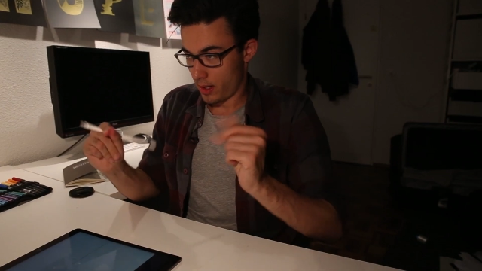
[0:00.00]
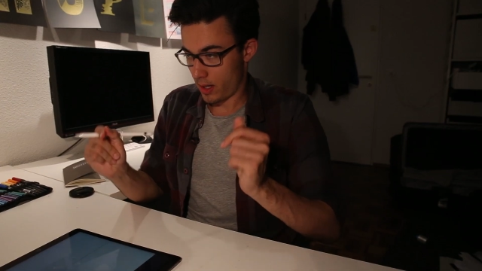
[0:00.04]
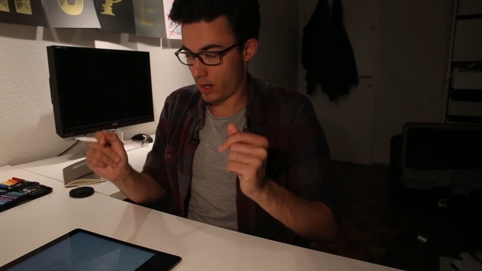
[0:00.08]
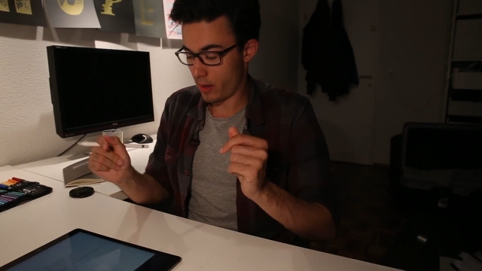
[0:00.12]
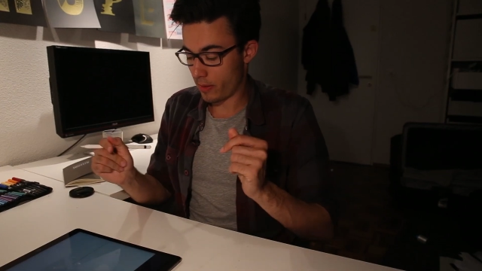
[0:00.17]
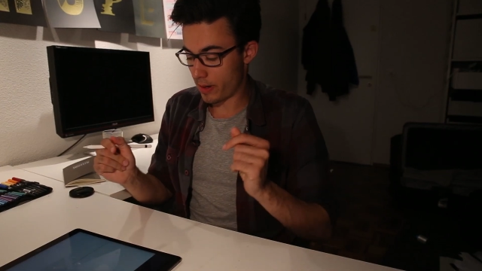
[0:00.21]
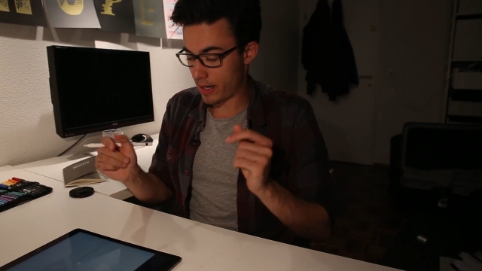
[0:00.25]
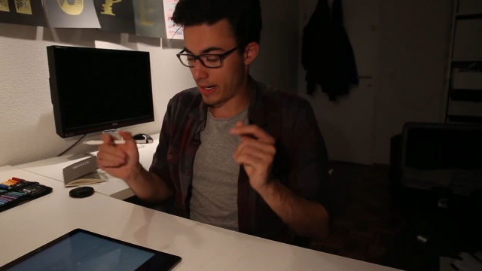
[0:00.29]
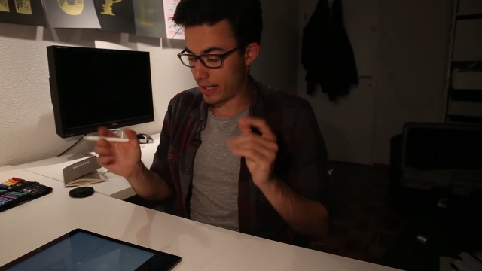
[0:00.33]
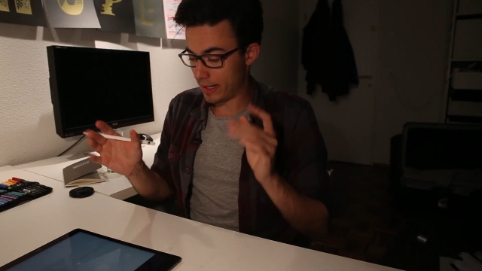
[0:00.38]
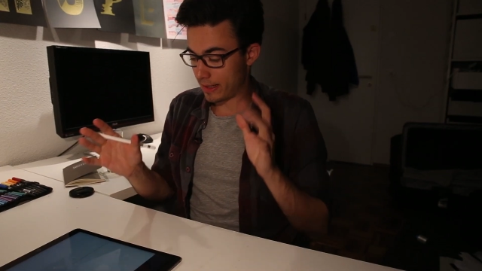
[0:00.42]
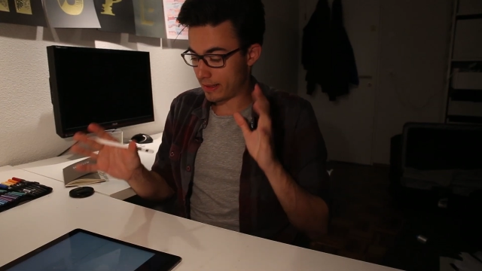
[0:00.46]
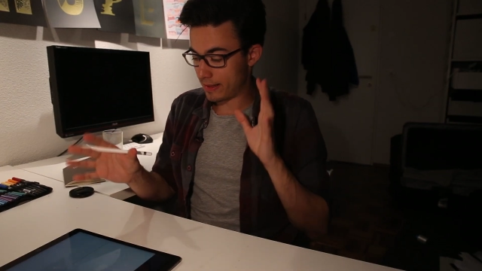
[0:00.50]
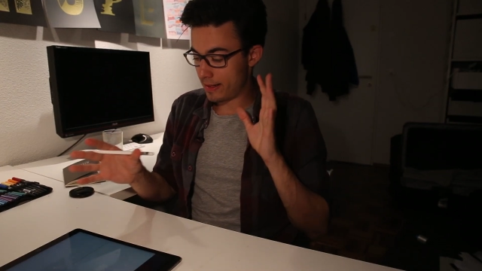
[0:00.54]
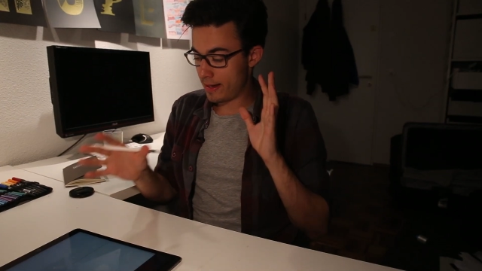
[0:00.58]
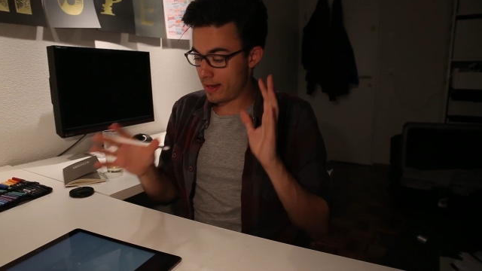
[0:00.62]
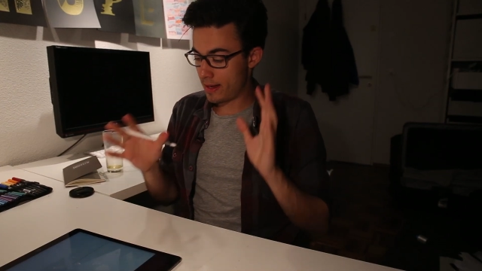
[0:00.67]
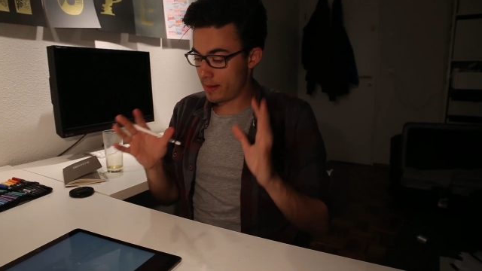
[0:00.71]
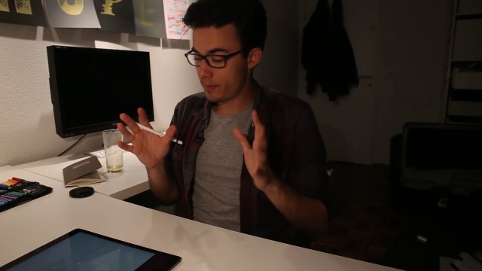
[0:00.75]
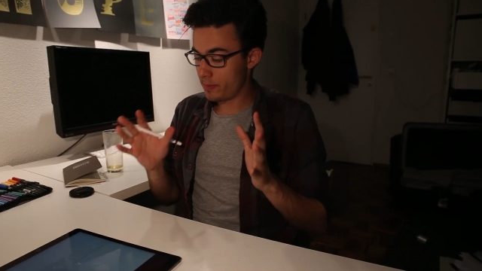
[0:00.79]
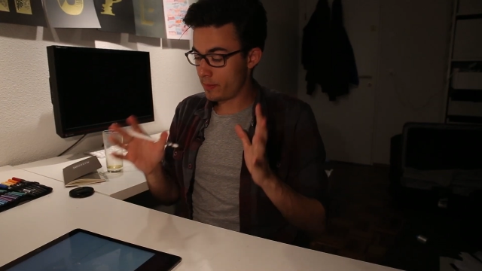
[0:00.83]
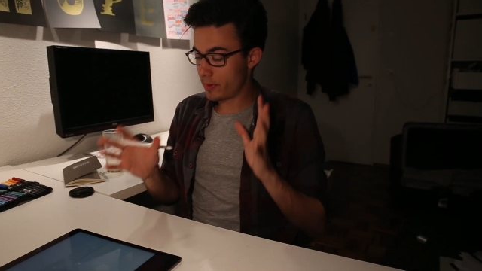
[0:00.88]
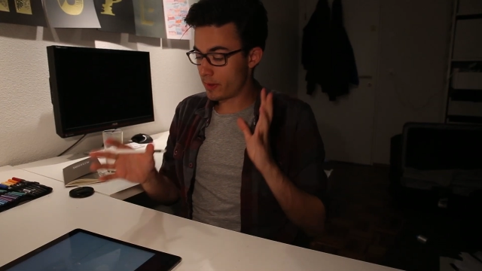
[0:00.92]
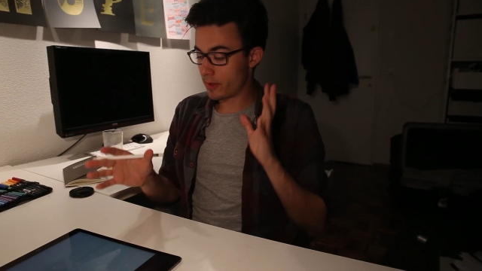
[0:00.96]
All right,
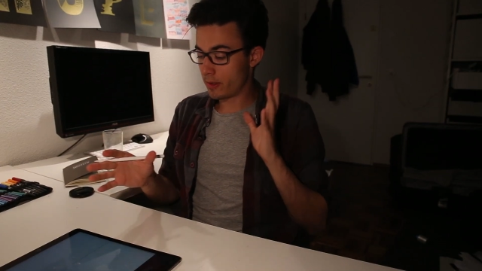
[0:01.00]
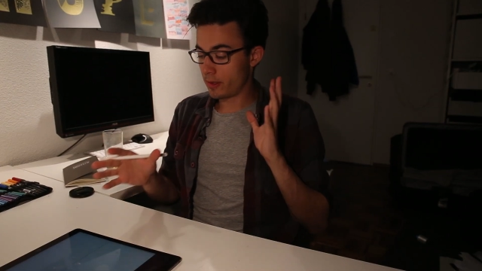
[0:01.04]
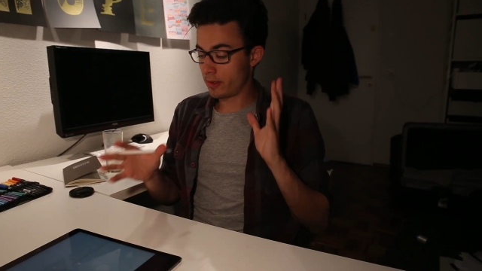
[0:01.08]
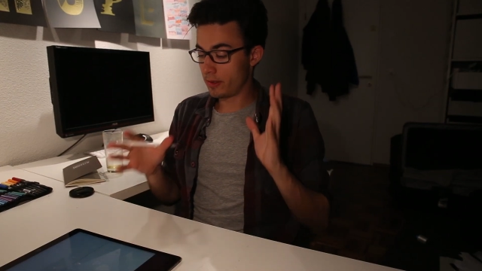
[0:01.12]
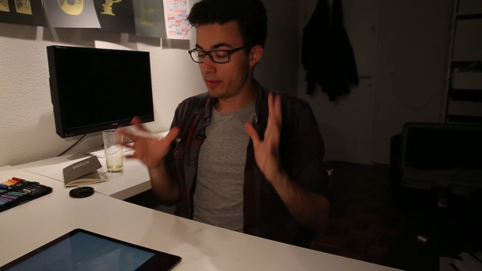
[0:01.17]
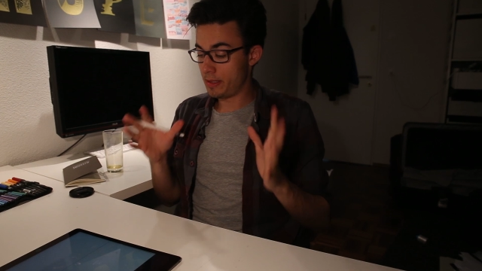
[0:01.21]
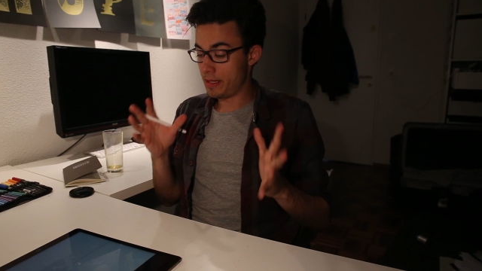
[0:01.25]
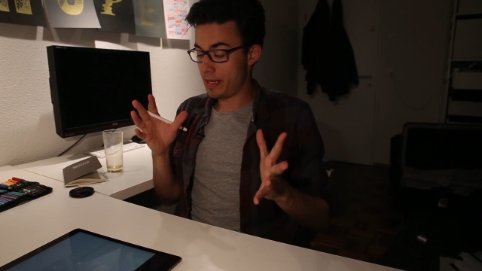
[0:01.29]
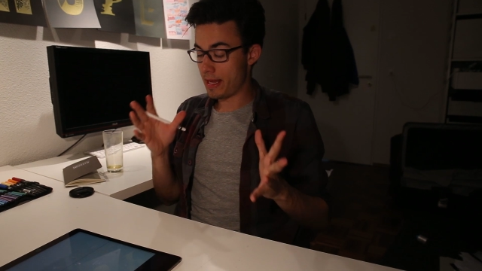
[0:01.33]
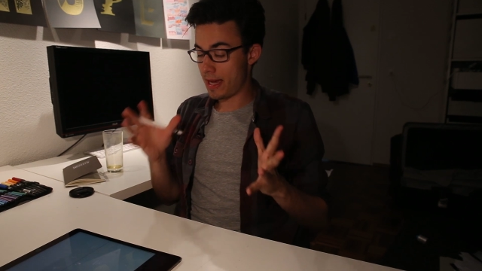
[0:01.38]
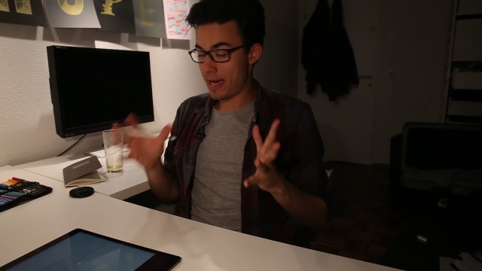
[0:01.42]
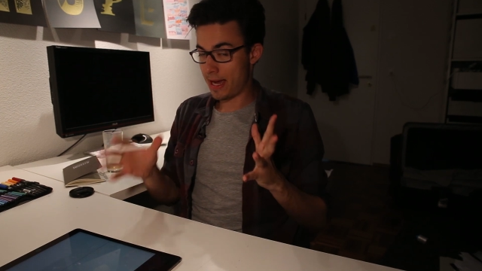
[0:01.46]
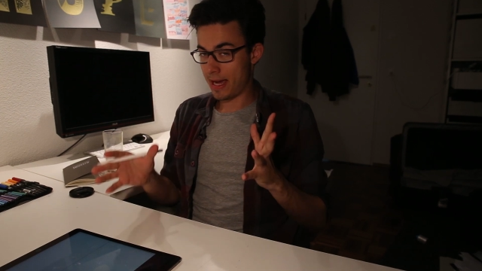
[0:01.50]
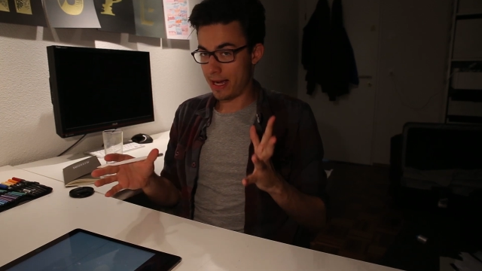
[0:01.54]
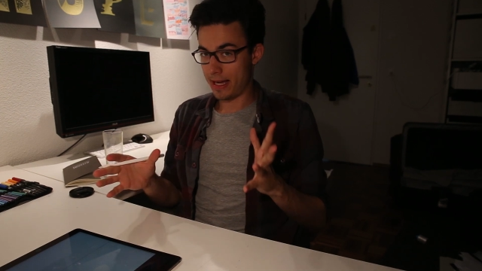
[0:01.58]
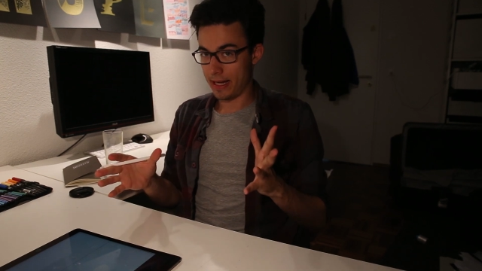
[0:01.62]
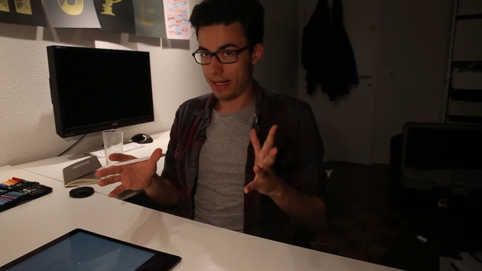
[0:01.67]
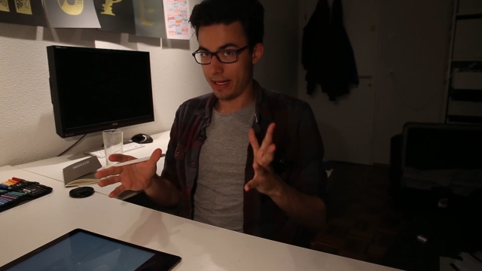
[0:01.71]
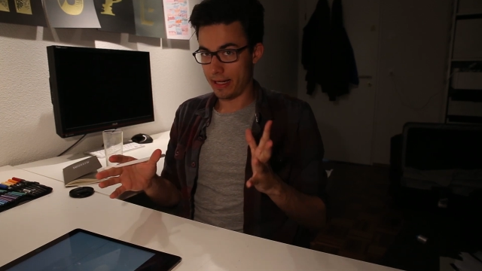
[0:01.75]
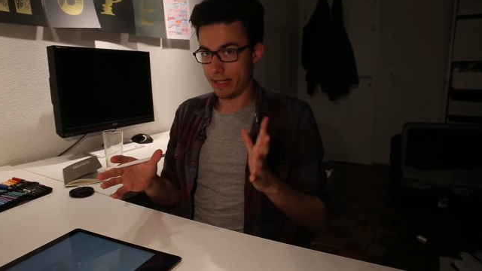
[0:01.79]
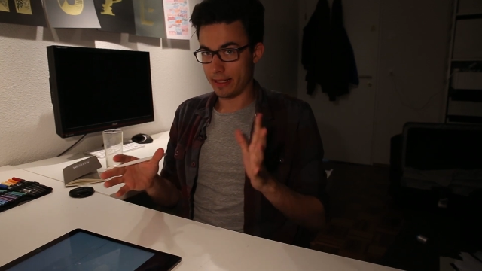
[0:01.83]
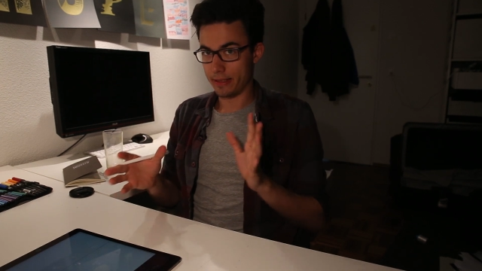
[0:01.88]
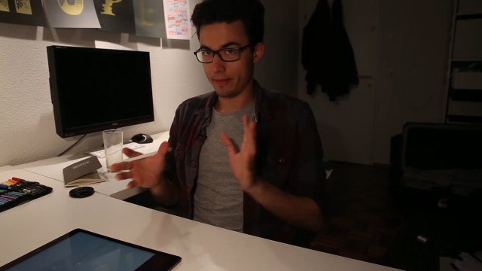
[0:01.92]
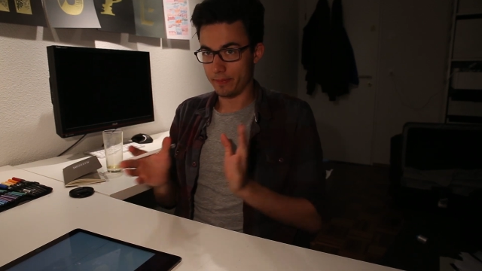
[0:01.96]
number
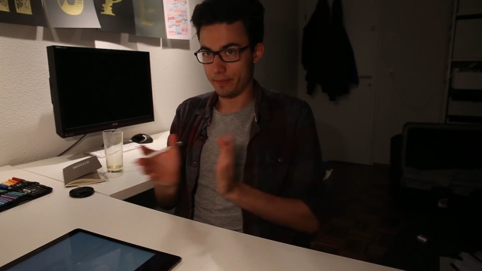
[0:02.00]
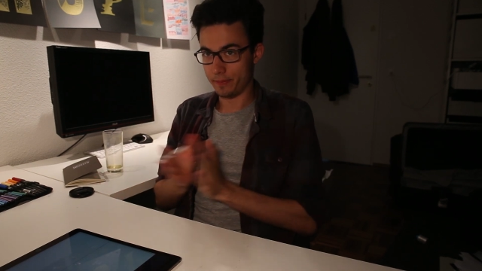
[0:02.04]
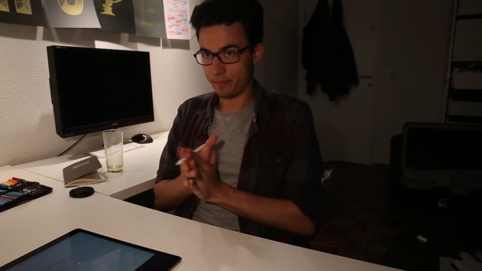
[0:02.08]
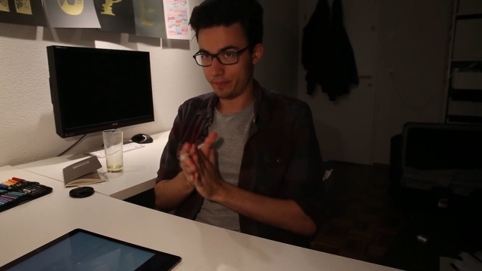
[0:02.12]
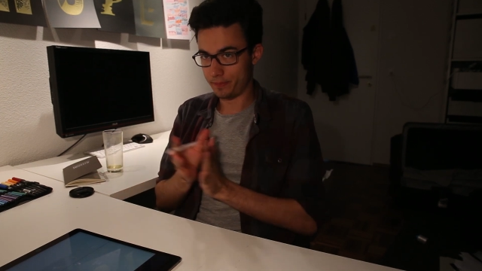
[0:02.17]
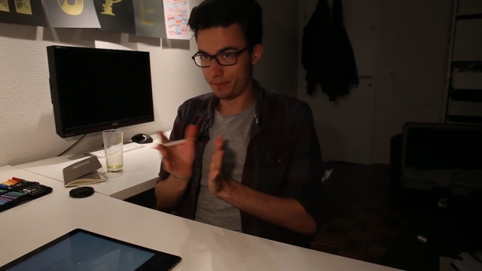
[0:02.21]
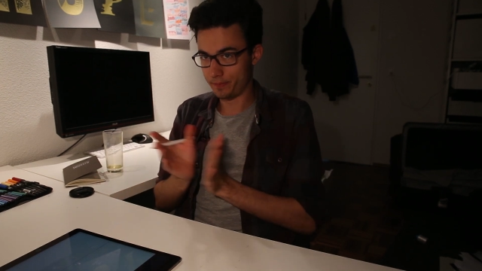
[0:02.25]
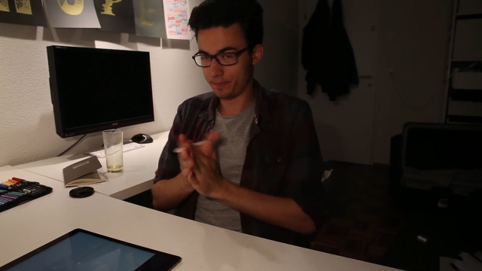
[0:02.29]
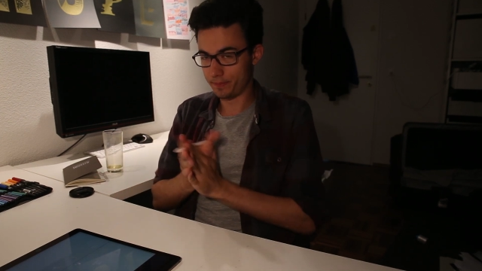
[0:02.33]
9.